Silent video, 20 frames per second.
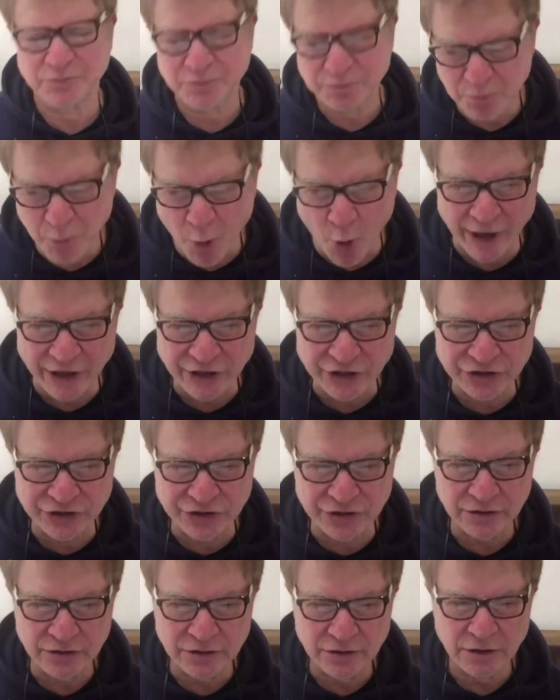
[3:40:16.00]

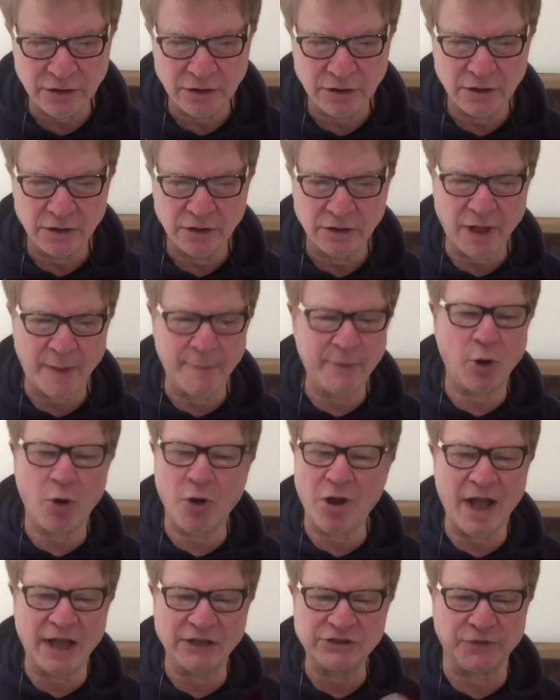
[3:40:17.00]
Moist. I mean,
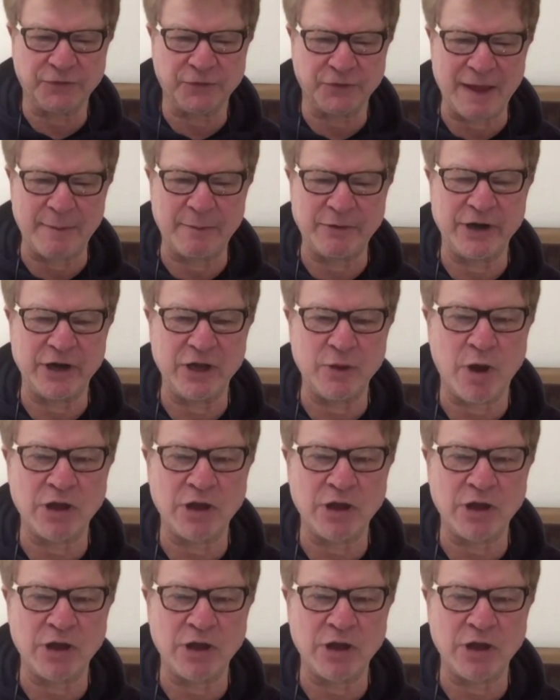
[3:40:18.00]
all kinds of phlegm in there. You